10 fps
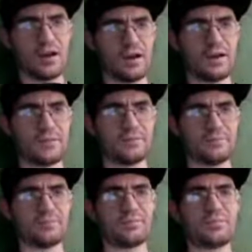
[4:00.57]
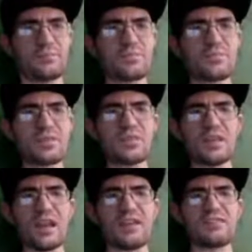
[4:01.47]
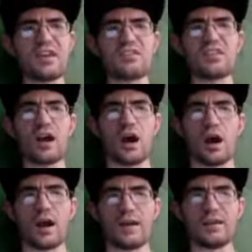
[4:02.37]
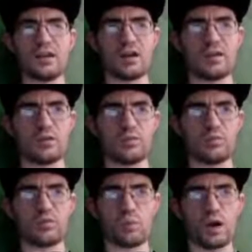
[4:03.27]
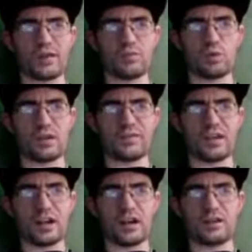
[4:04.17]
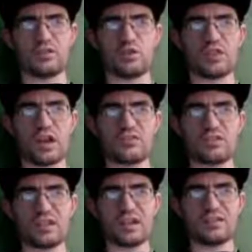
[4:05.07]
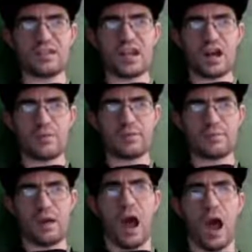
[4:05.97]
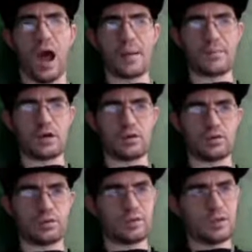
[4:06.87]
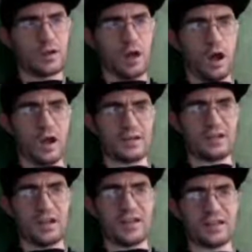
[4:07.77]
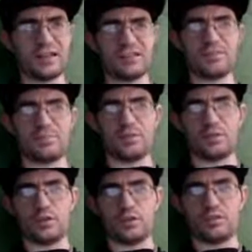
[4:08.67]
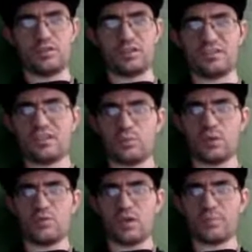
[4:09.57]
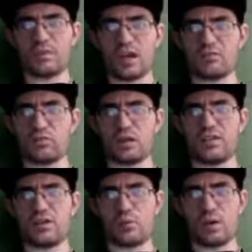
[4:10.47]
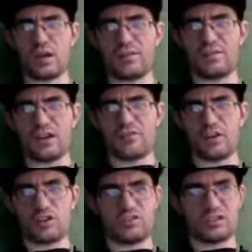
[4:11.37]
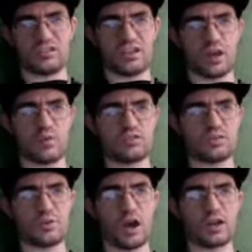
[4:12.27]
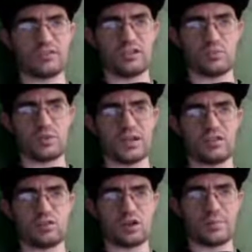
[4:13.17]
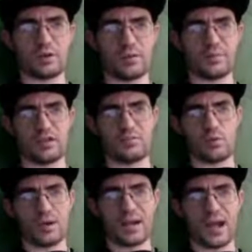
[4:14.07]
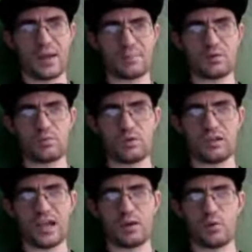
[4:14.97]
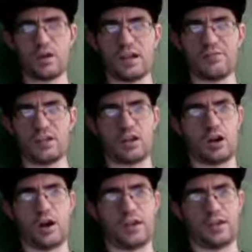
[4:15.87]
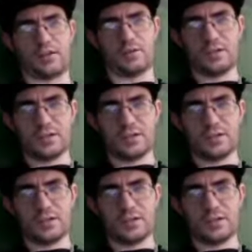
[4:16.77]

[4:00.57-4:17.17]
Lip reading: um, on one of their 2019 album Amo, on Nihilist Blues, it says we ripped off one of their verses. It was subconscious. We didn't do it on purpose, but when it happened, we were like, we're not even going to argue.